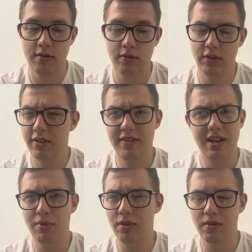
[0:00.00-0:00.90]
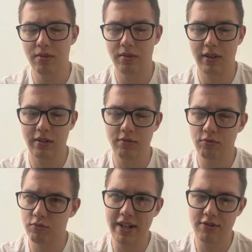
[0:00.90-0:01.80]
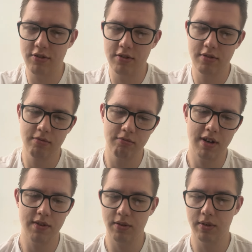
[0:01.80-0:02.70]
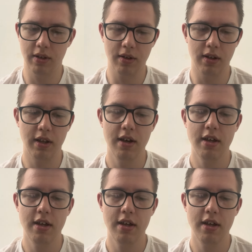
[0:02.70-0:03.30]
Or disable, like, racers, whatever you want to call it.